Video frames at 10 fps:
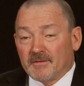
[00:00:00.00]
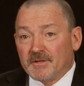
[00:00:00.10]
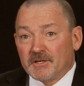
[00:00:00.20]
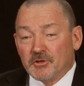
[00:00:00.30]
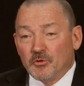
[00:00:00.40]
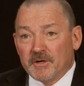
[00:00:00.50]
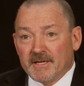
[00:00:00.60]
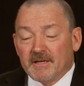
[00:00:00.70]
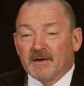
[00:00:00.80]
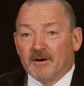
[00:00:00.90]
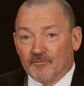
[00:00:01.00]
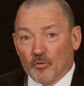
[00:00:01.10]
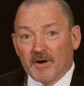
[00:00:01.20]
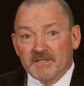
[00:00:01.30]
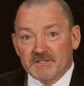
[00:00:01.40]
the annuity
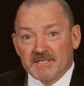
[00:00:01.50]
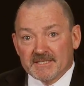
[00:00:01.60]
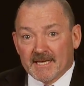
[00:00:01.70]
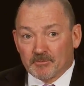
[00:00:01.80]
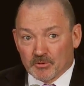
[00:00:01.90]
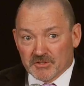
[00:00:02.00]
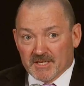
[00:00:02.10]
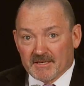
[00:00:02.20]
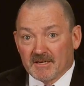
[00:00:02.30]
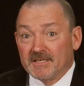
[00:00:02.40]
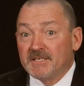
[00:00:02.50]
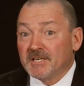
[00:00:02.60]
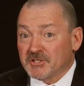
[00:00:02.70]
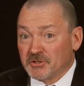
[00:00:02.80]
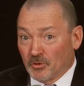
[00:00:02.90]
avoids the 10%
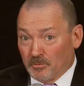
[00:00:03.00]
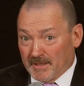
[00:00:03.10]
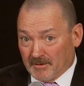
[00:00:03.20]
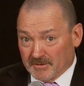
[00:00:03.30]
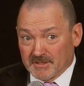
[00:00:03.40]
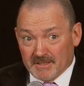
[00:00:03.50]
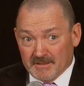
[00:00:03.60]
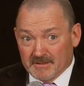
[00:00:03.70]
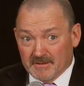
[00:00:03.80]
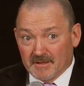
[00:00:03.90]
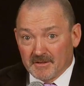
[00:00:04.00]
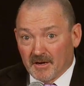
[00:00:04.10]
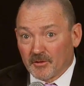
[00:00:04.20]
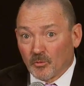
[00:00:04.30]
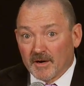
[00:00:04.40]
additional penalty that
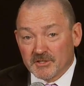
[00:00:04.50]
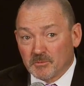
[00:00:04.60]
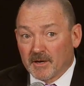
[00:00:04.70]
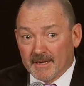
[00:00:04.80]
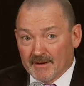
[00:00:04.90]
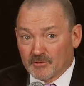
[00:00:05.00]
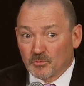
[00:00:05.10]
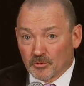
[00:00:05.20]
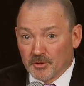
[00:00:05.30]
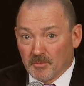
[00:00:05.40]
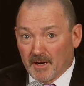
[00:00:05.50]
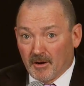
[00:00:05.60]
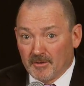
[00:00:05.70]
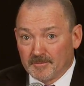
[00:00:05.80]
otherwise you might have to worry about.